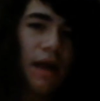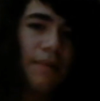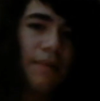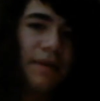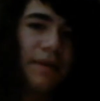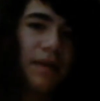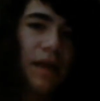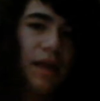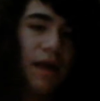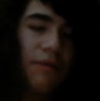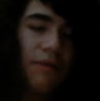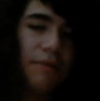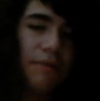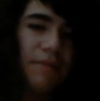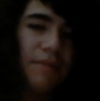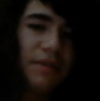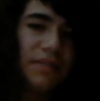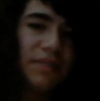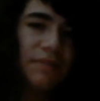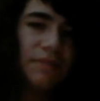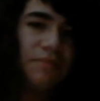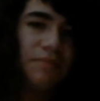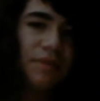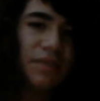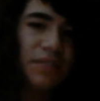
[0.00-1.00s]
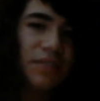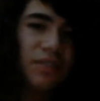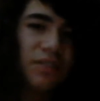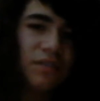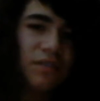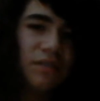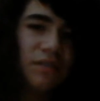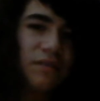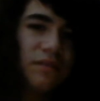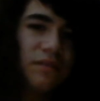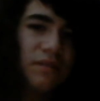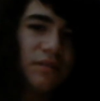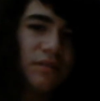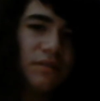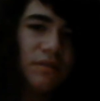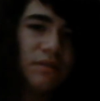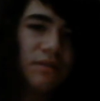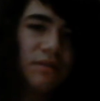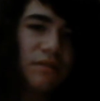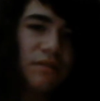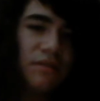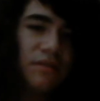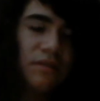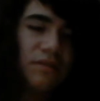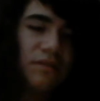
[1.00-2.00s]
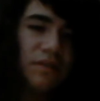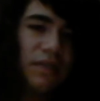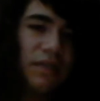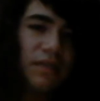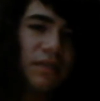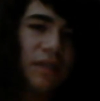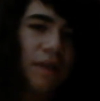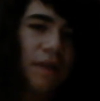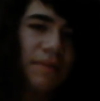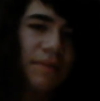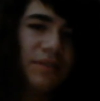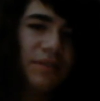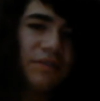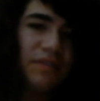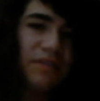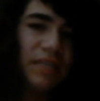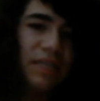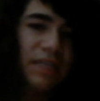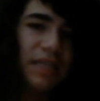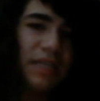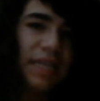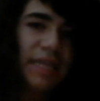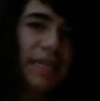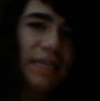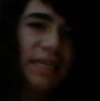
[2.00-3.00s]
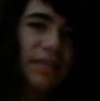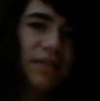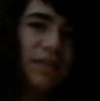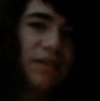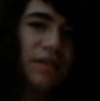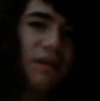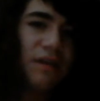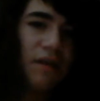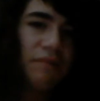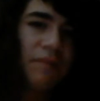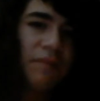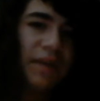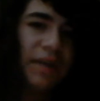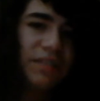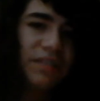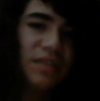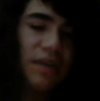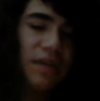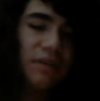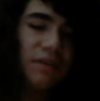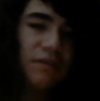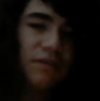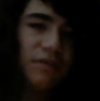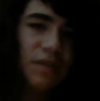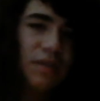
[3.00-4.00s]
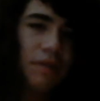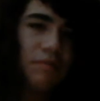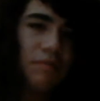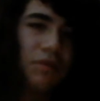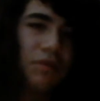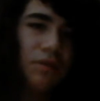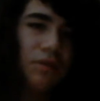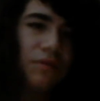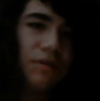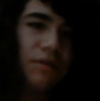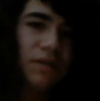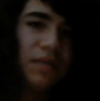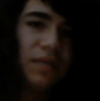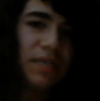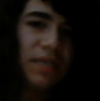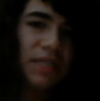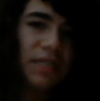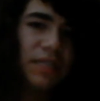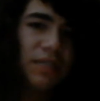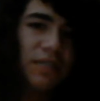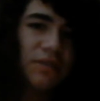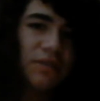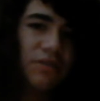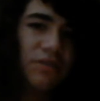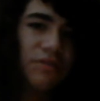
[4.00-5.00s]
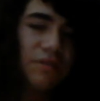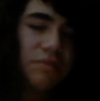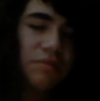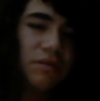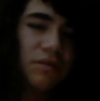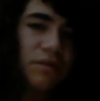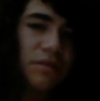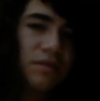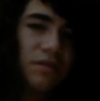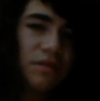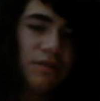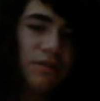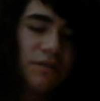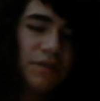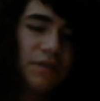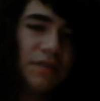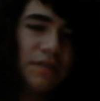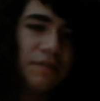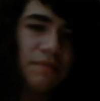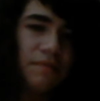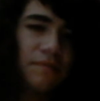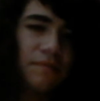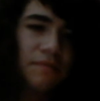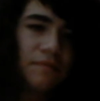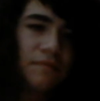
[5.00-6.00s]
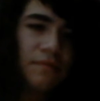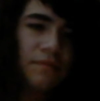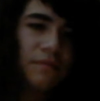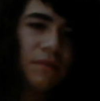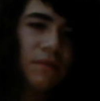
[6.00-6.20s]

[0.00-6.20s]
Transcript: I would basically put the link of my channel down below in the description, so you can